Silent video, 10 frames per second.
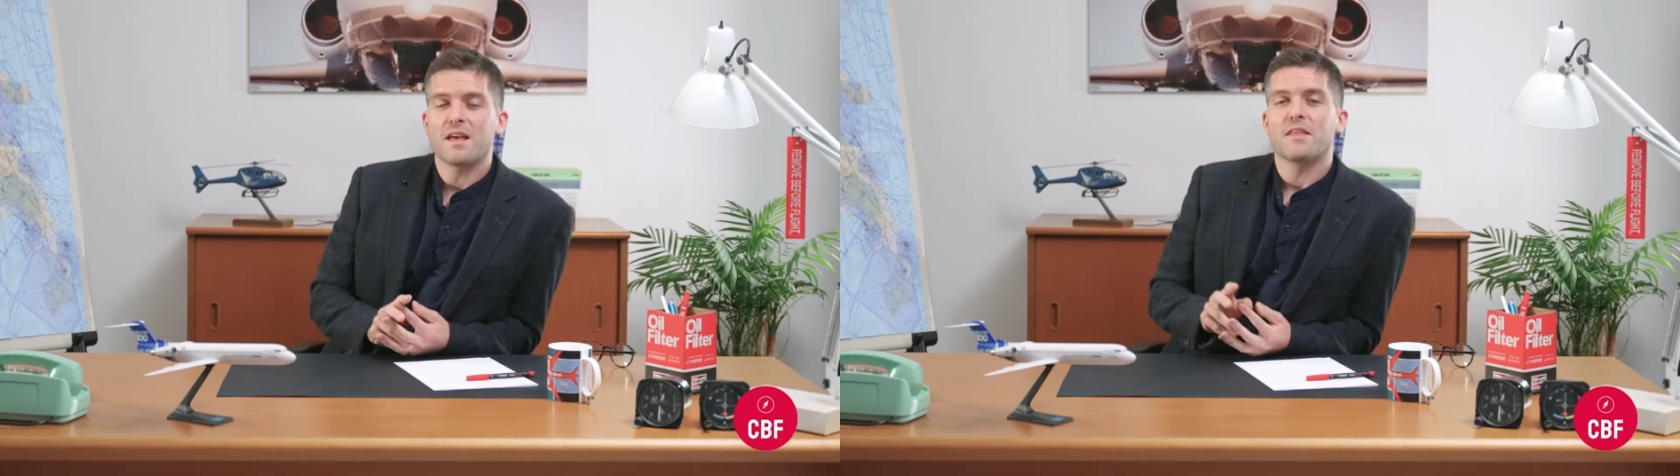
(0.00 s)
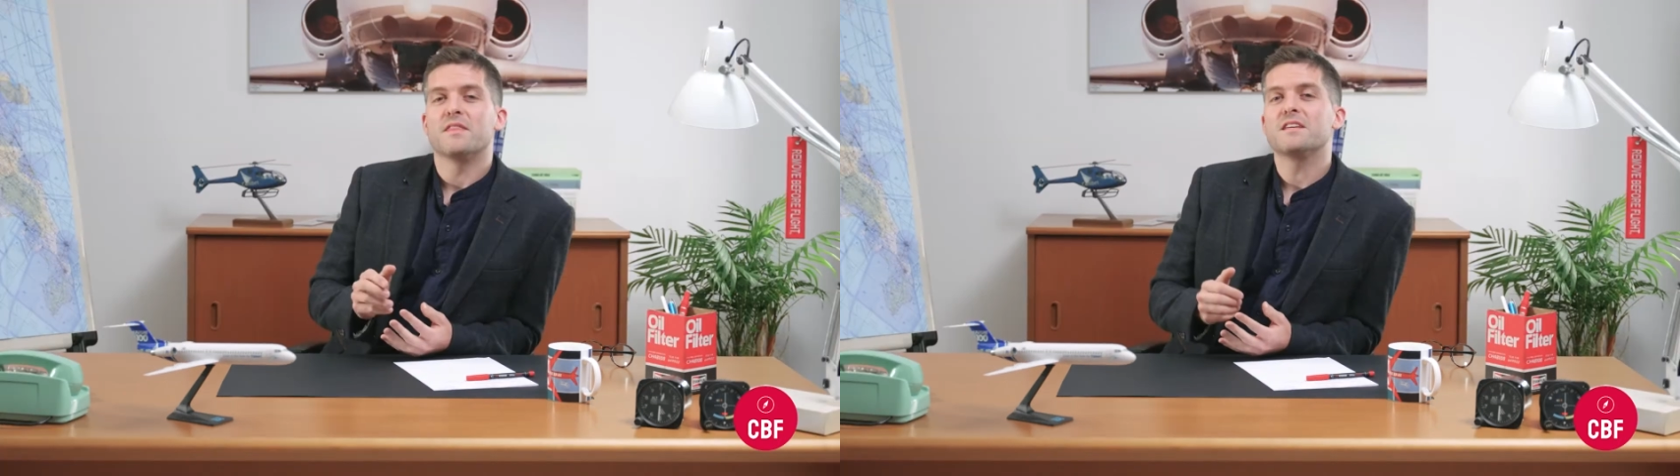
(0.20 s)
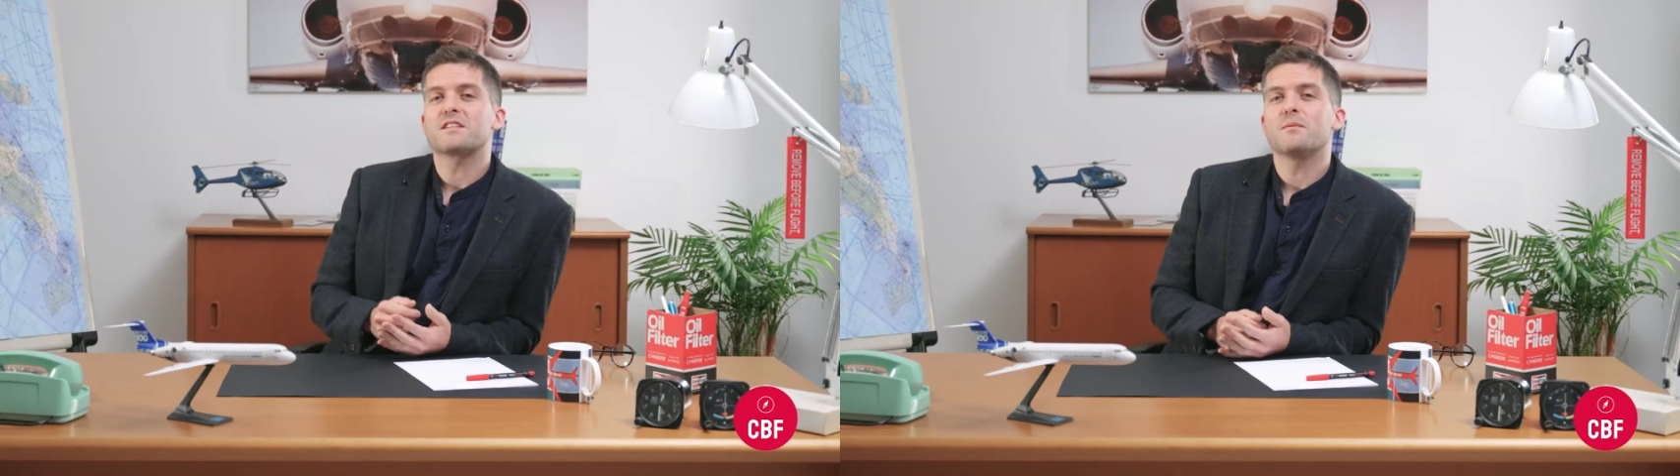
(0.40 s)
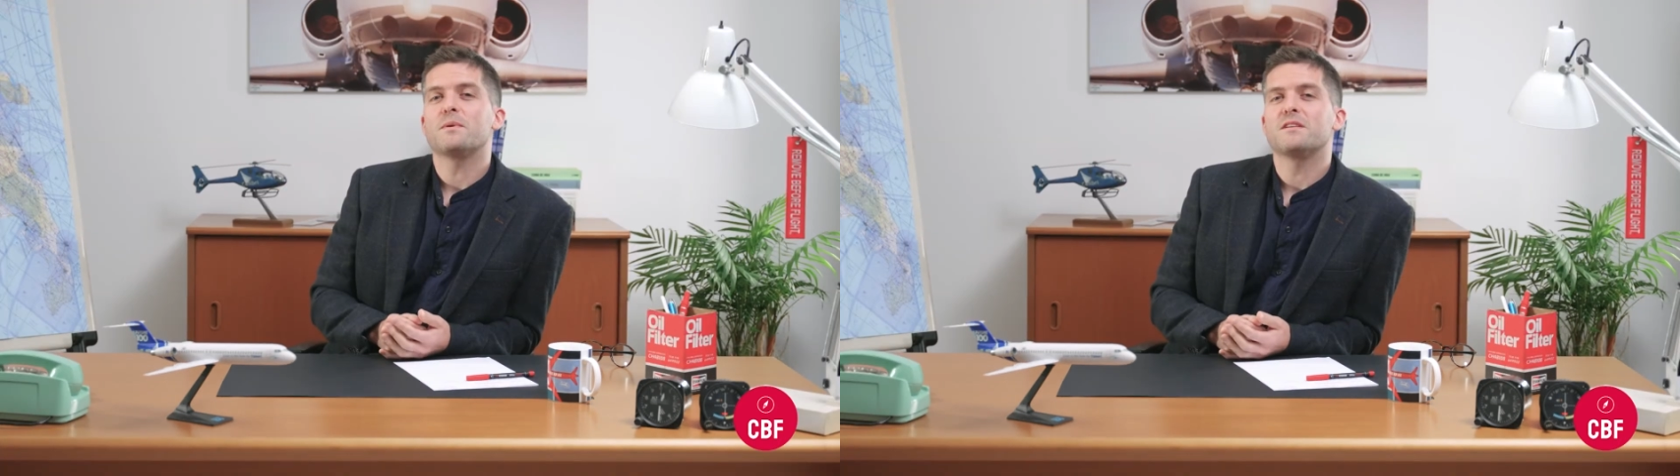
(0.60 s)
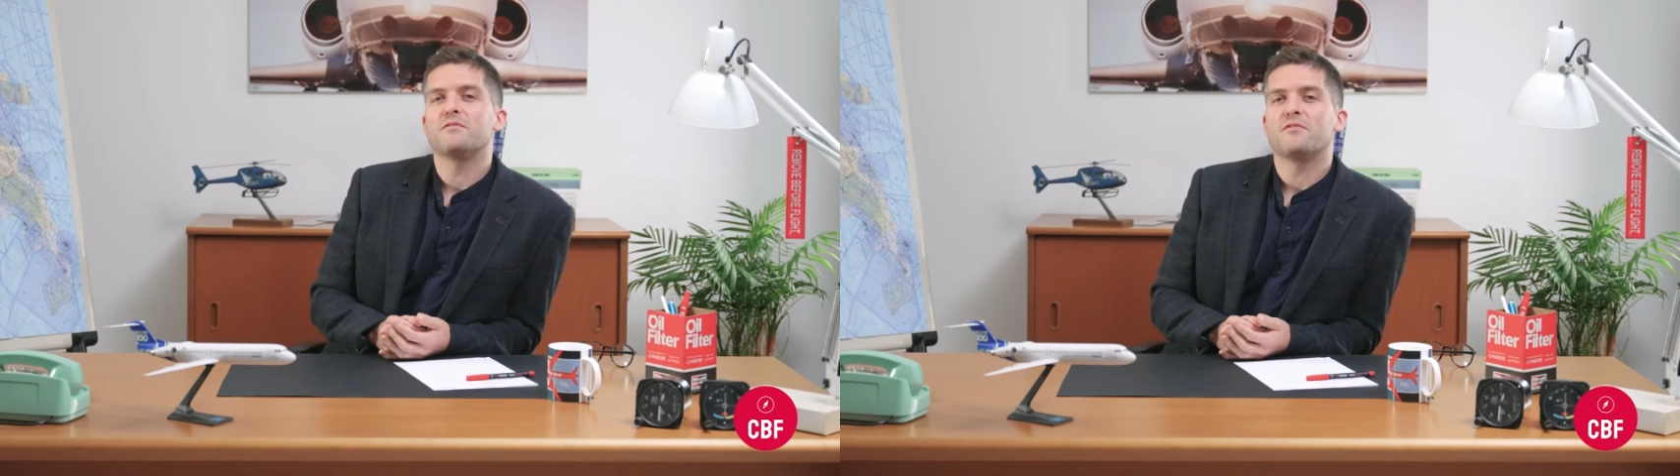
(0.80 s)
These can
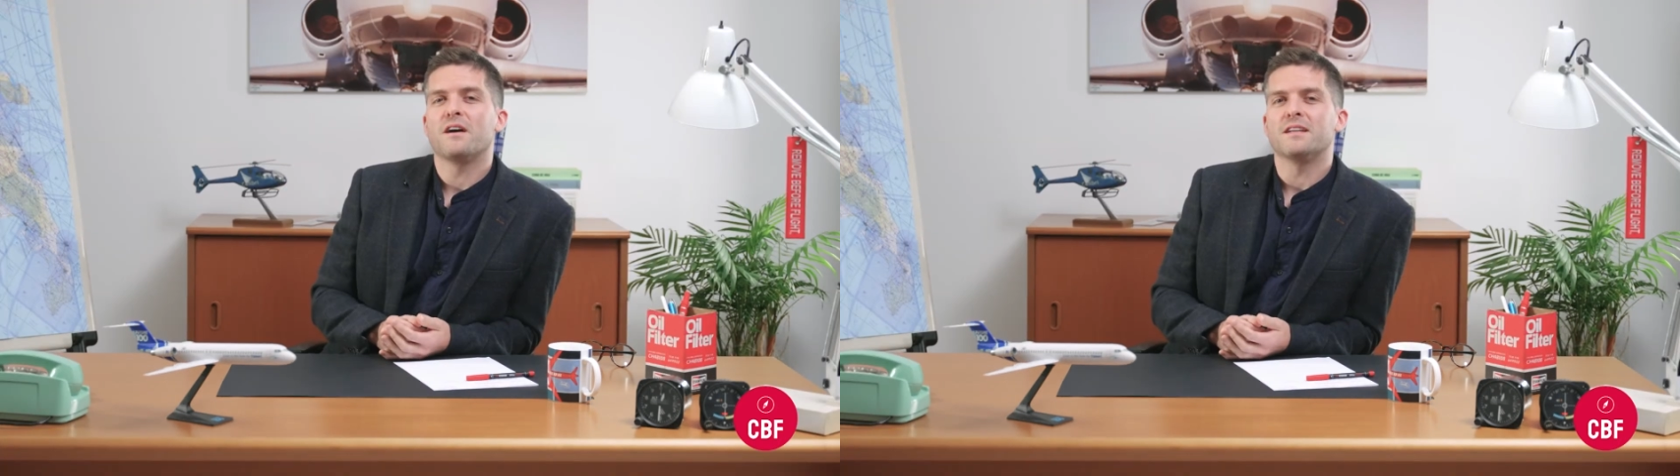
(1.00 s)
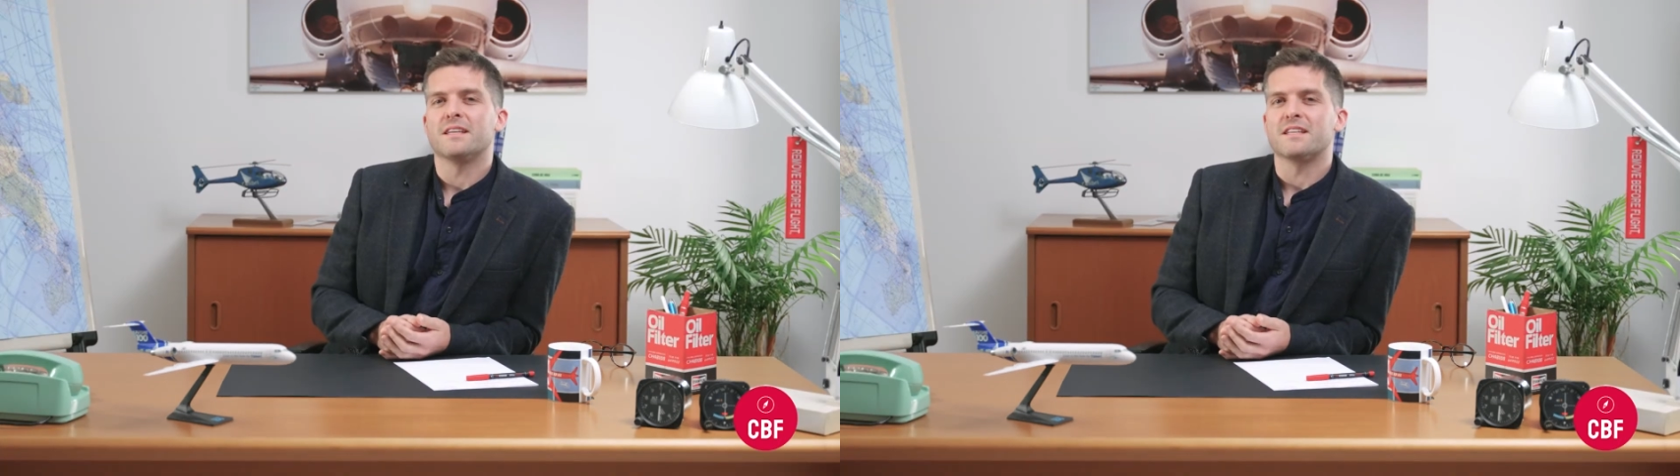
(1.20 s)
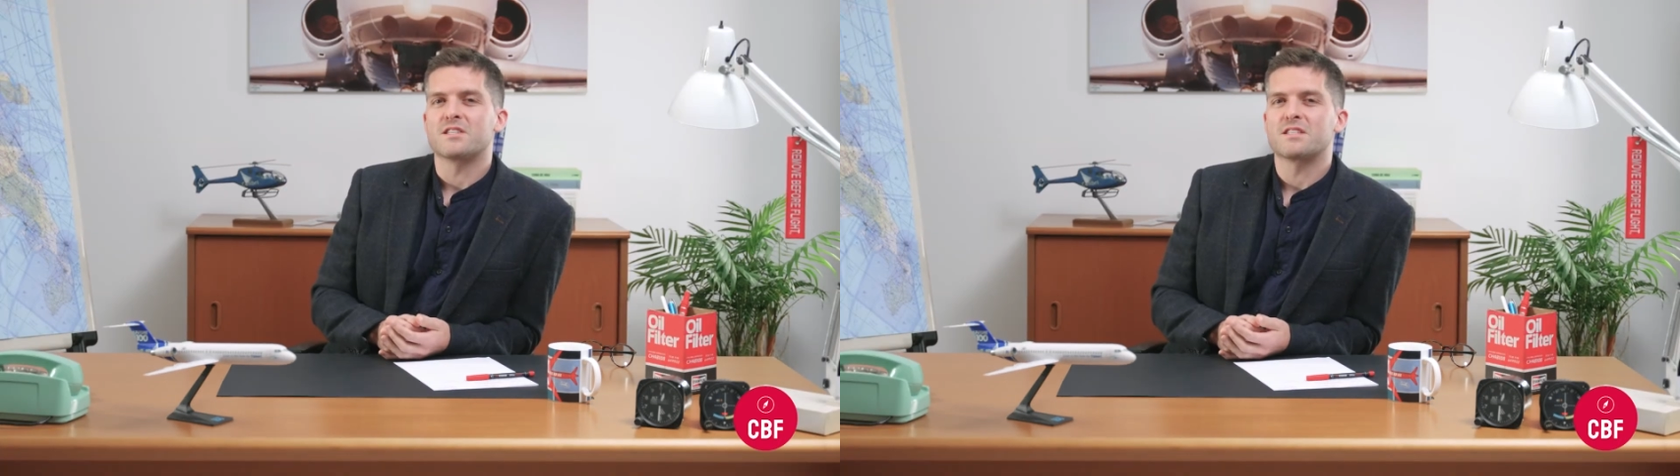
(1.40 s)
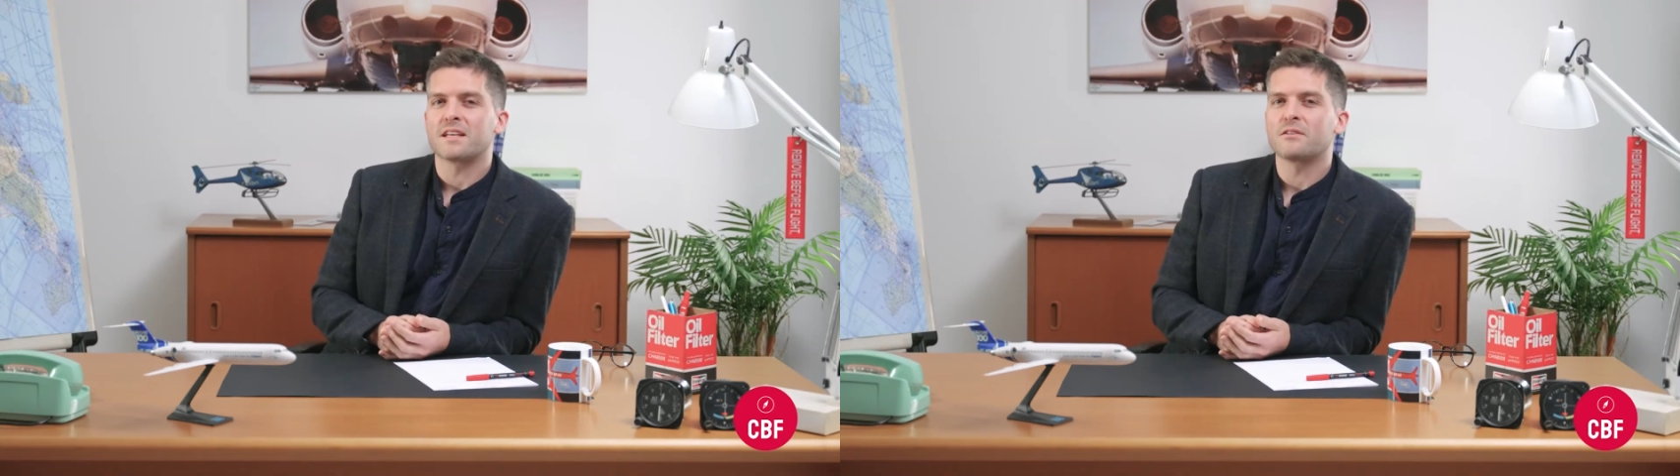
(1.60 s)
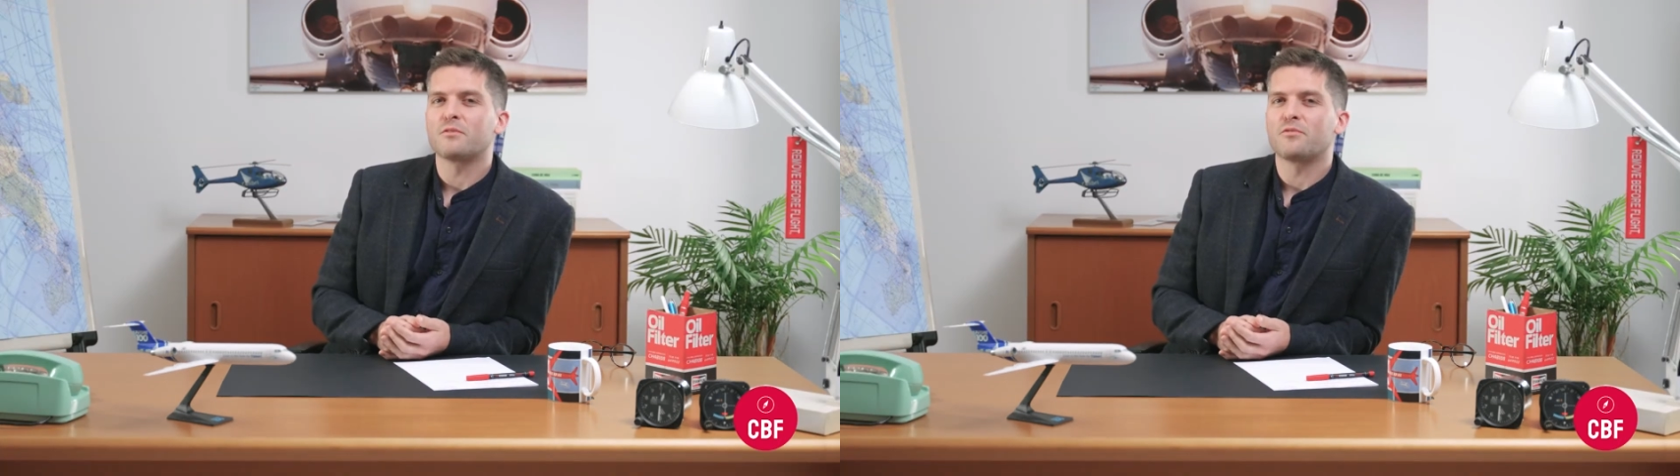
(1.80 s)
be defined in a
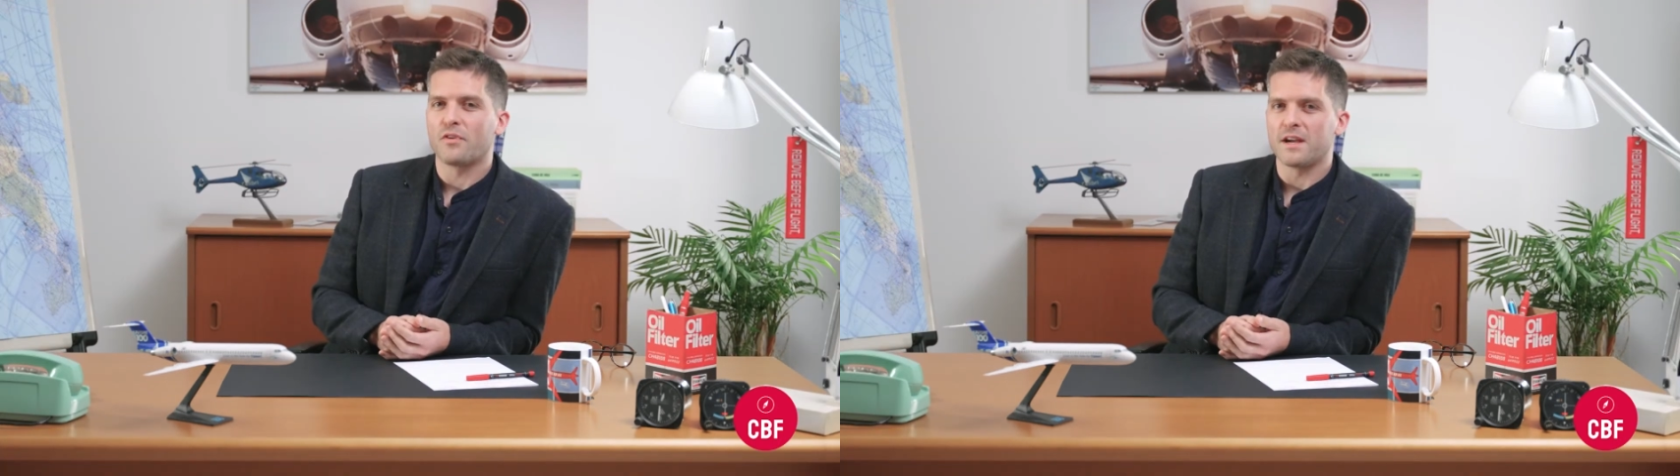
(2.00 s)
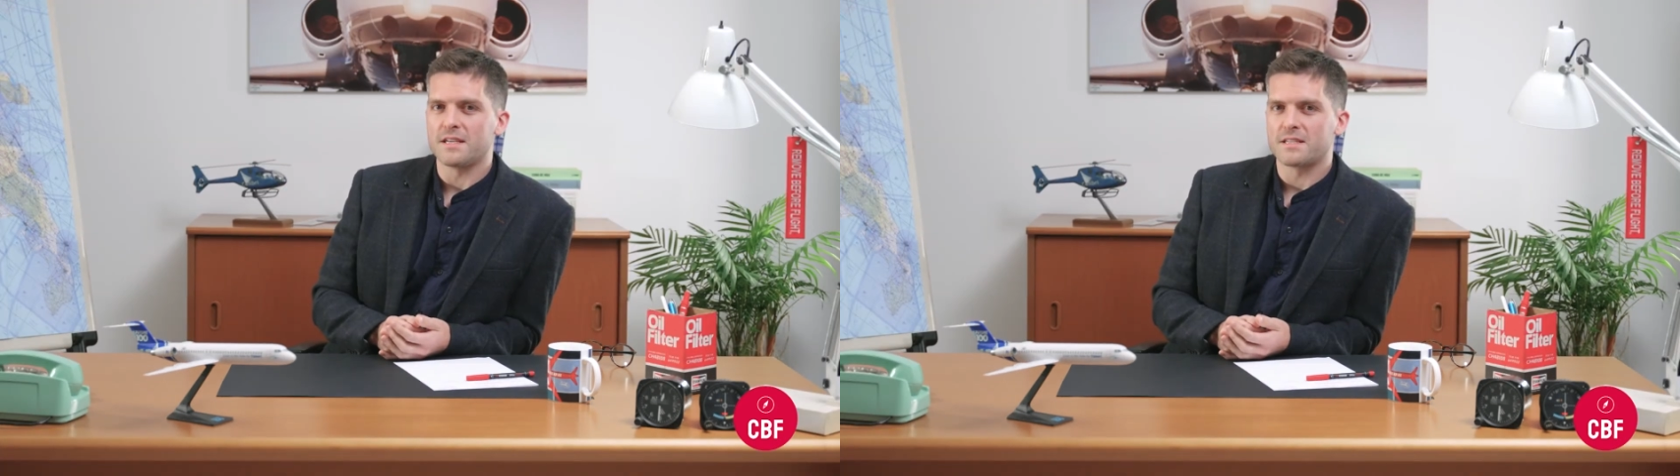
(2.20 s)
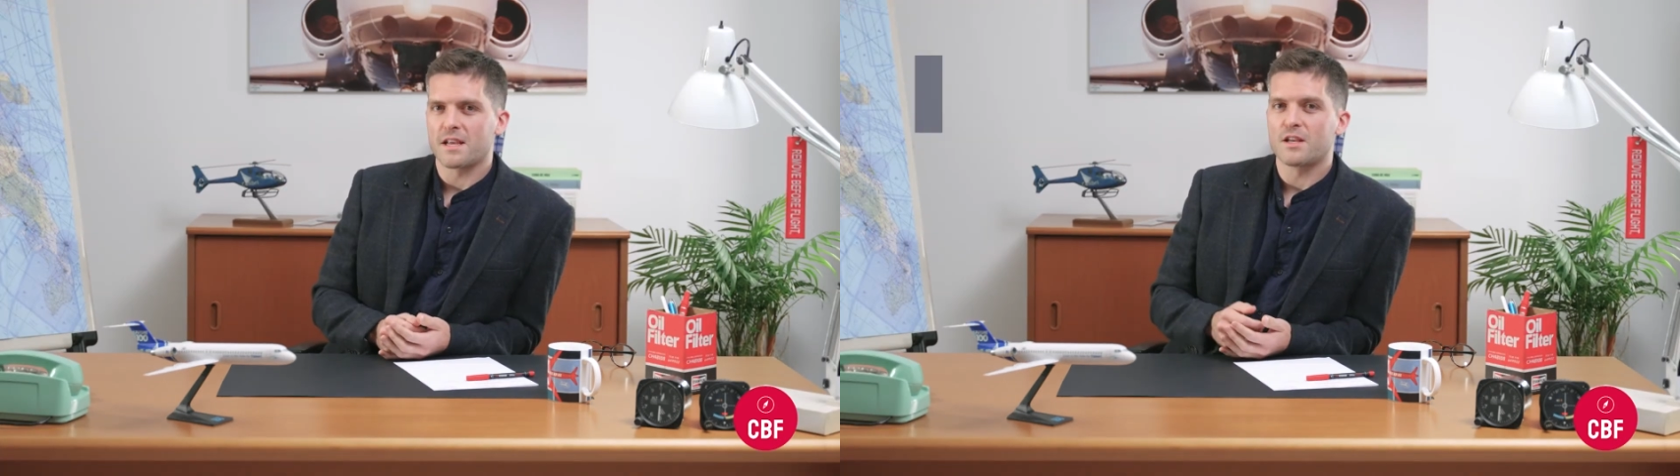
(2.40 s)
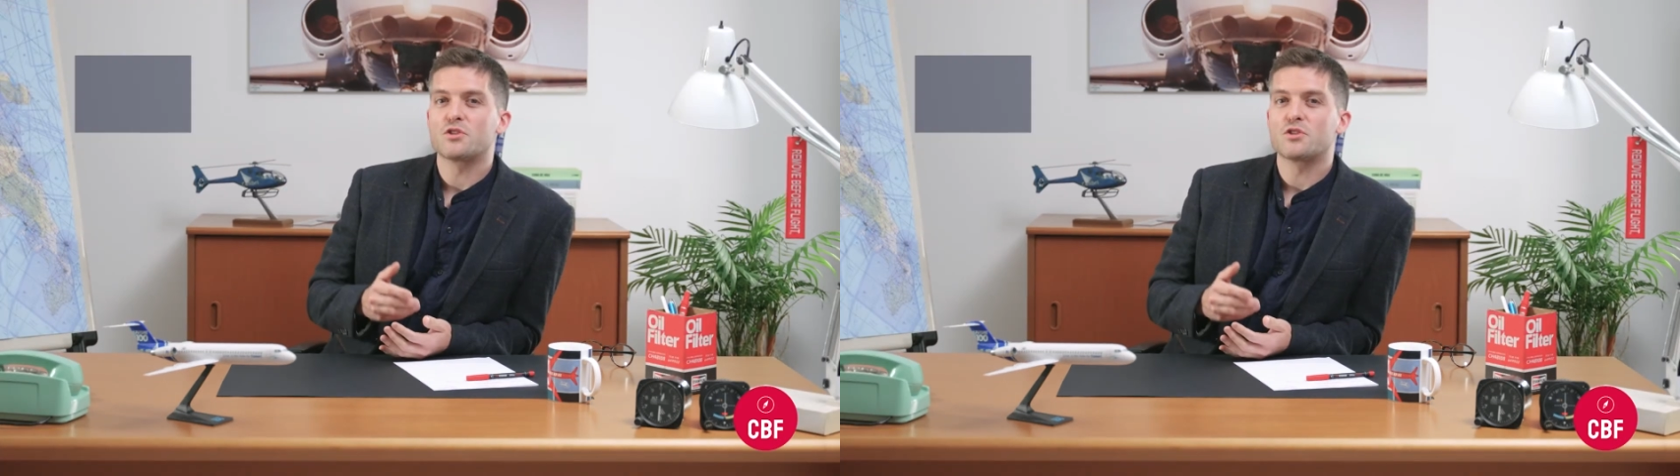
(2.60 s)
single phrase: